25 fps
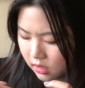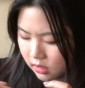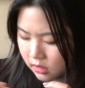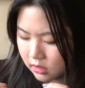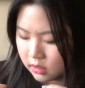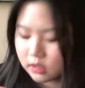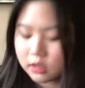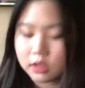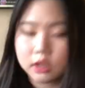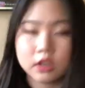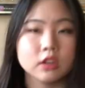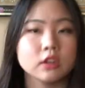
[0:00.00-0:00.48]

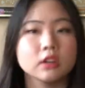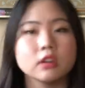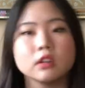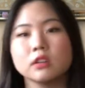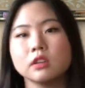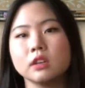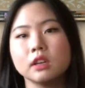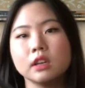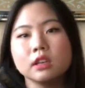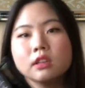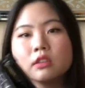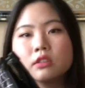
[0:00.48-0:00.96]

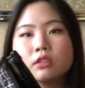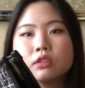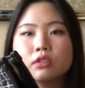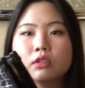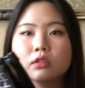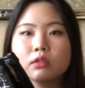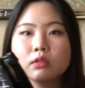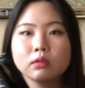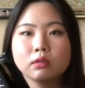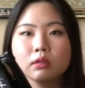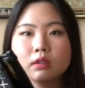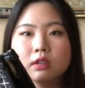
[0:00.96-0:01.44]
secured
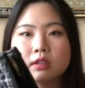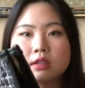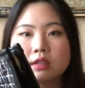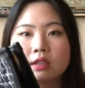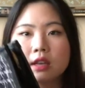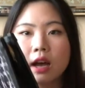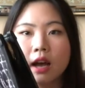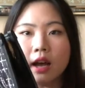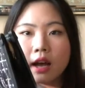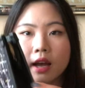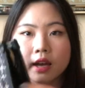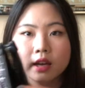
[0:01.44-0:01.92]
into the
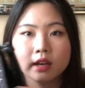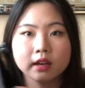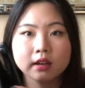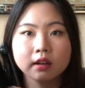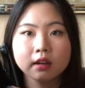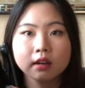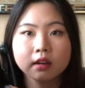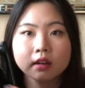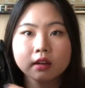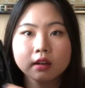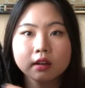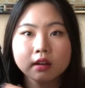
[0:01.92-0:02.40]
side
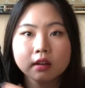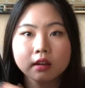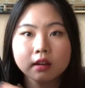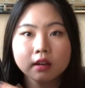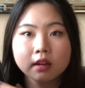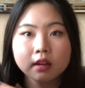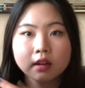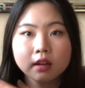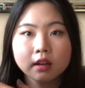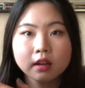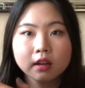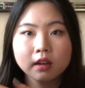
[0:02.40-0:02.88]

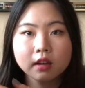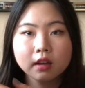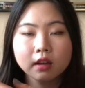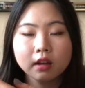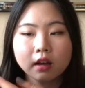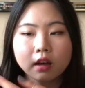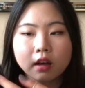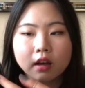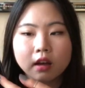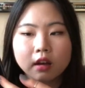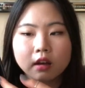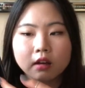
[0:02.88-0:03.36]

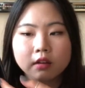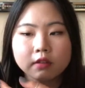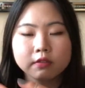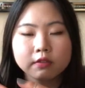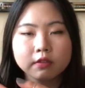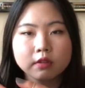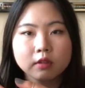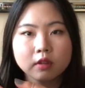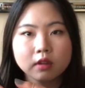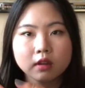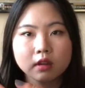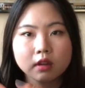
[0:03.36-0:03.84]
of
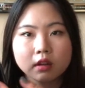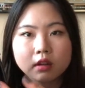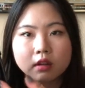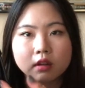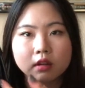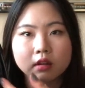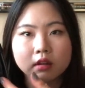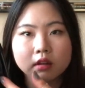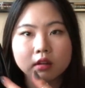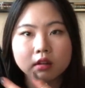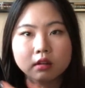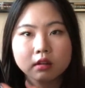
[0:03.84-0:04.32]

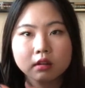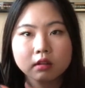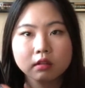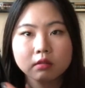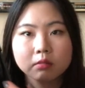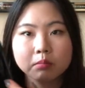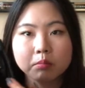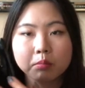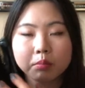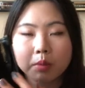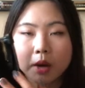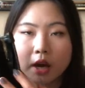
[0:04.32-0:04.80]
the
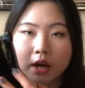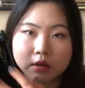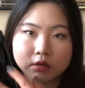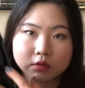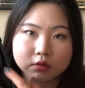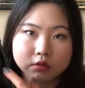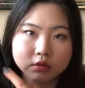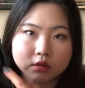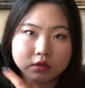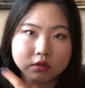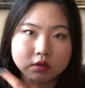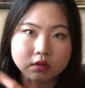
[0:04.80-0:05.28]

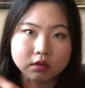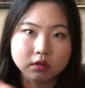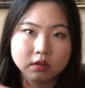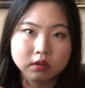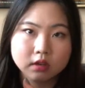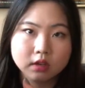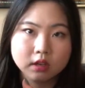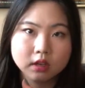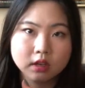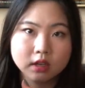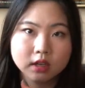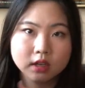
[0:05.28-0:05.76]
pouch.
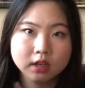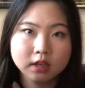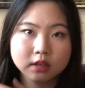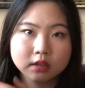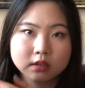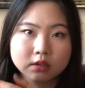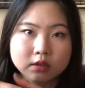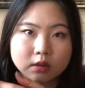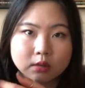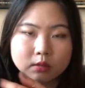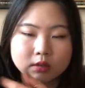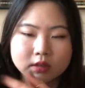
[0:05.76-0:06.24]

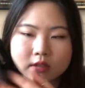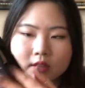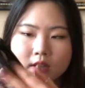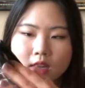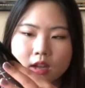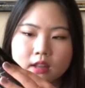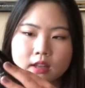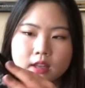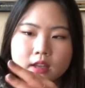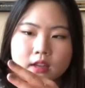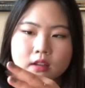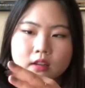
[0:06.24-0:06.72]
So it's
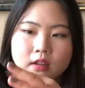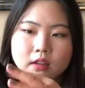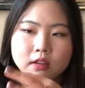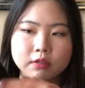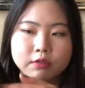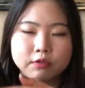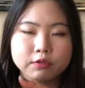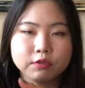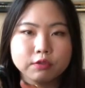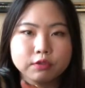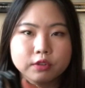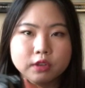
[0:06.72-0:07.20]
not like
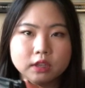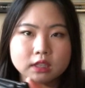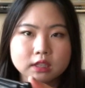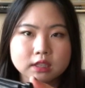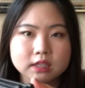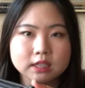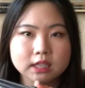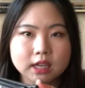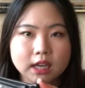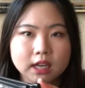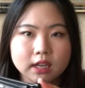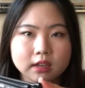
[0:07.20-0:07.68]
a
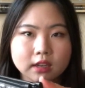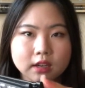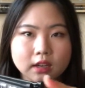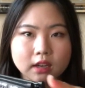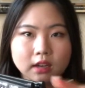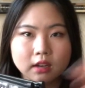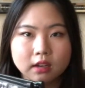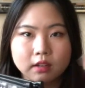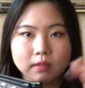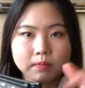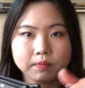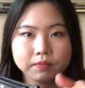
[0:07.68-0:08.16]

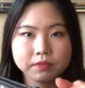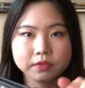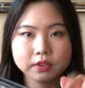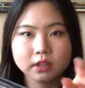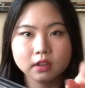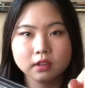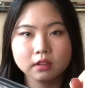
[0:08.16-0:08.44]
freestanding